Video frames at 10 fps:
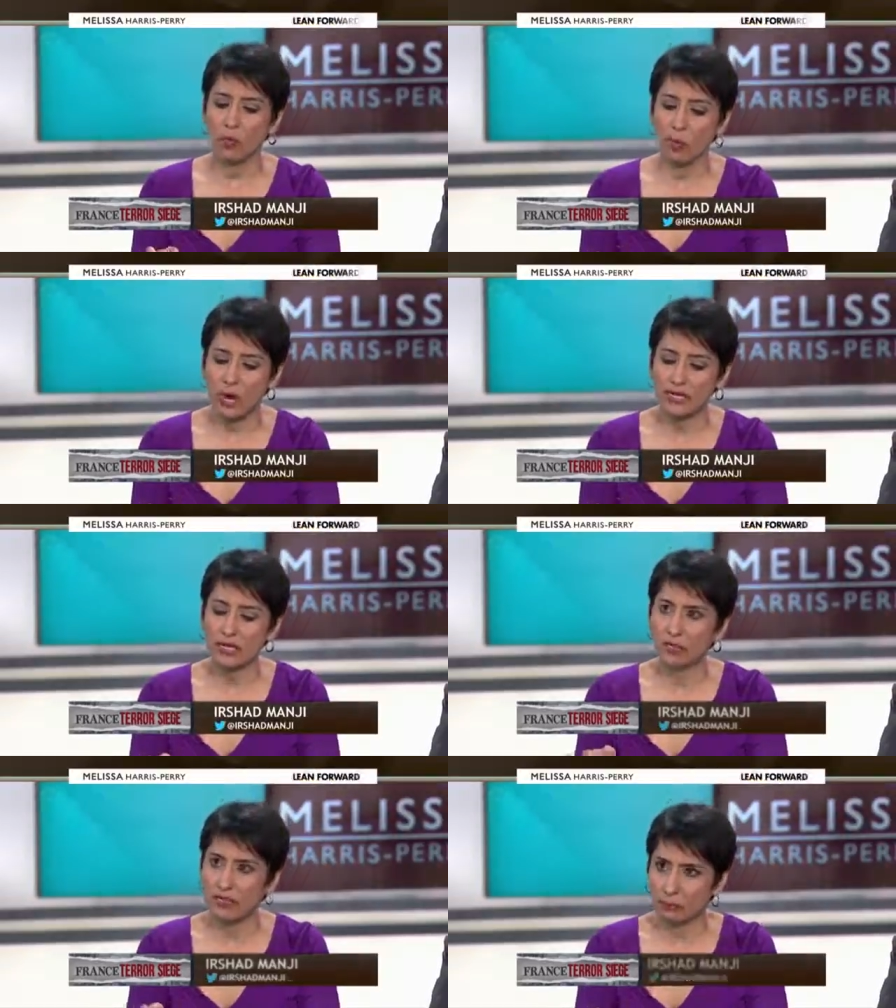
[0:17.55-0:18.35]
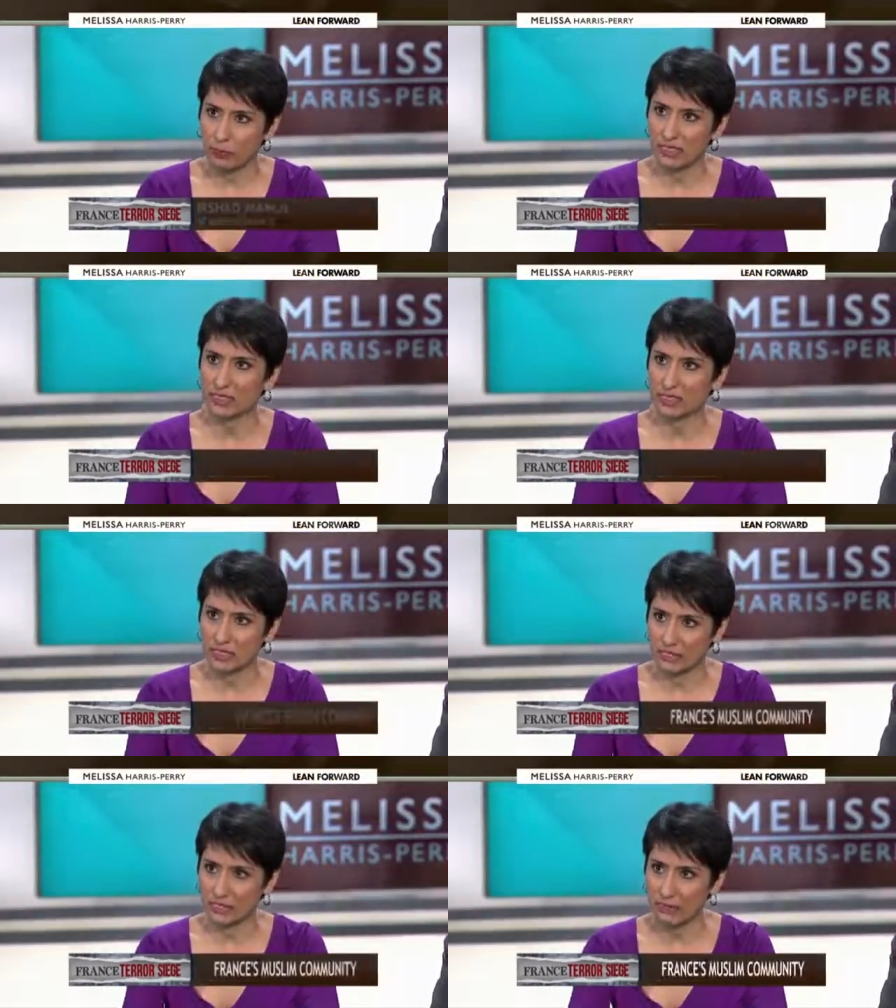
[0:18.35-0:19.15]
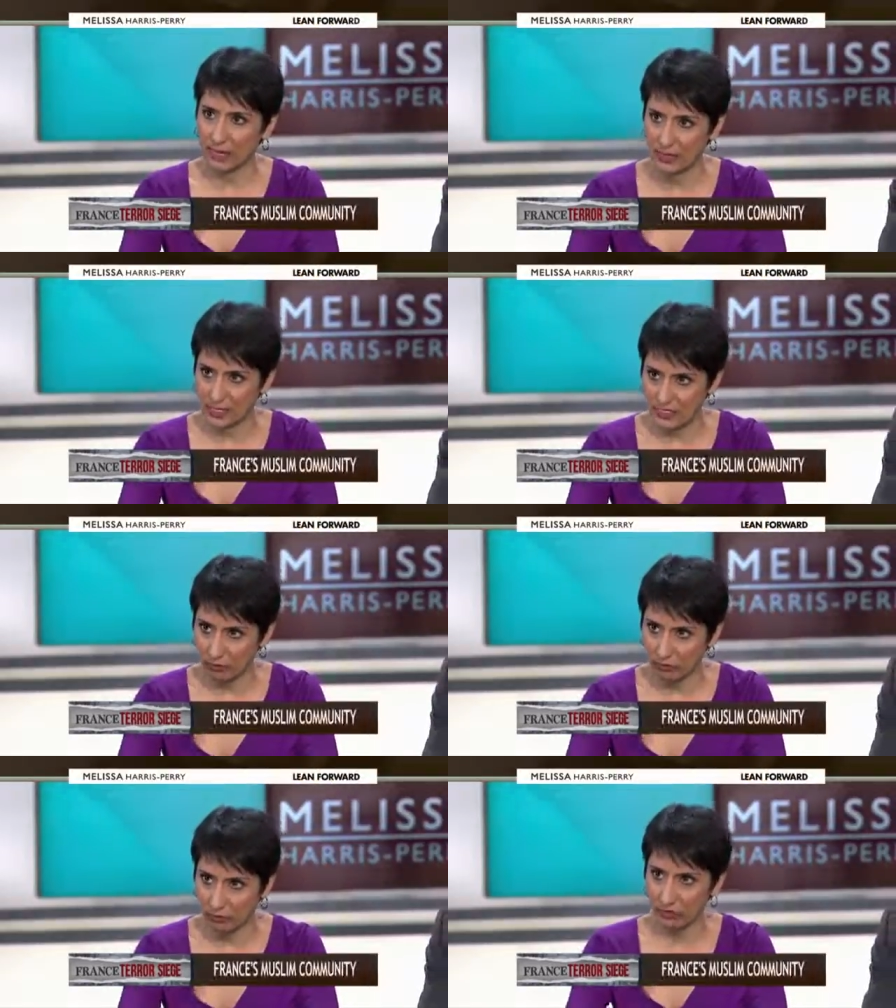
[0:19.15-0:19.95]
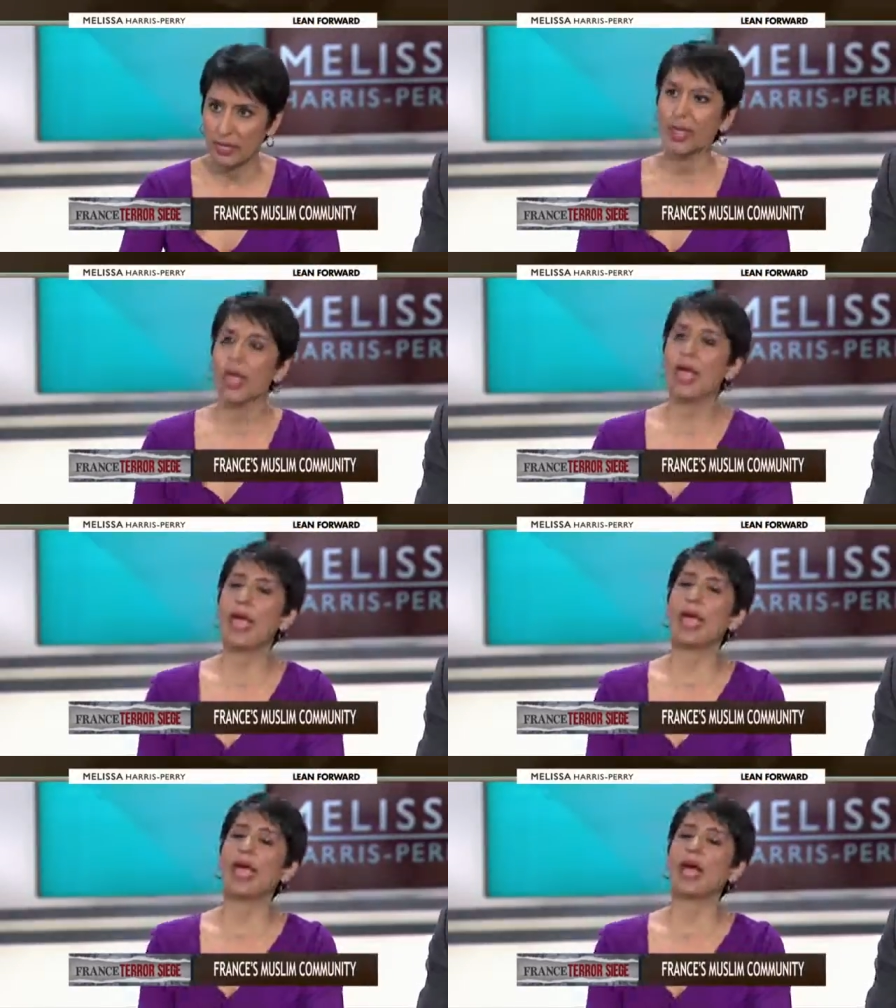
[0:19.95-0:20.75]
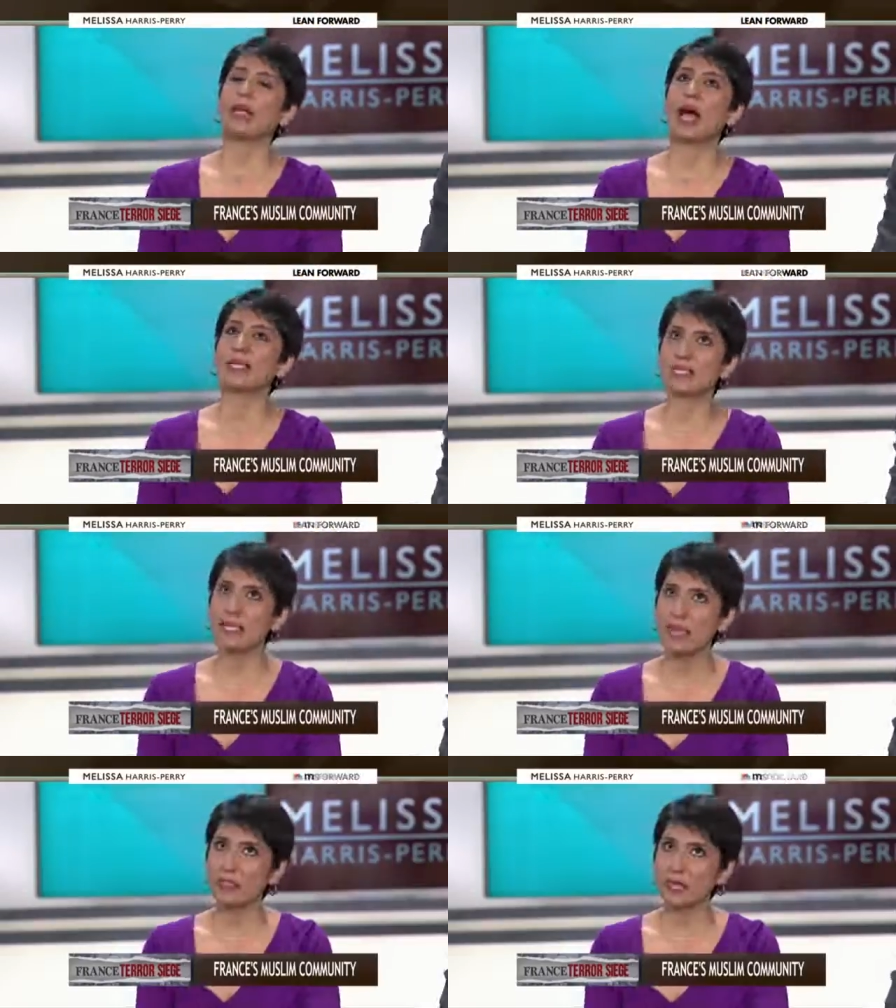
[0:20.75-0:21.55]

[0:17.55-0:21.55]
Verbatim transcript: was the prison system itself. Mm. And I say